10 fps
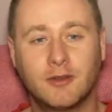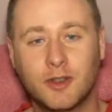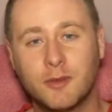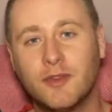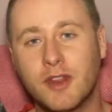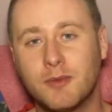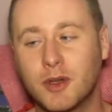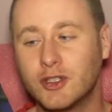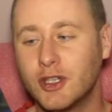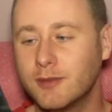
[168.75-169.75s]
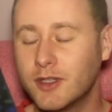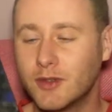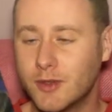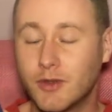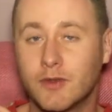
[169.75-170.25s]
group of other booktubers,
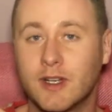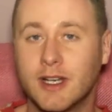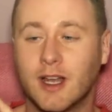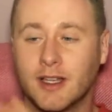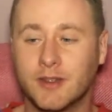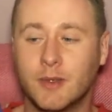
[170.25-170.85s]
which was really nice.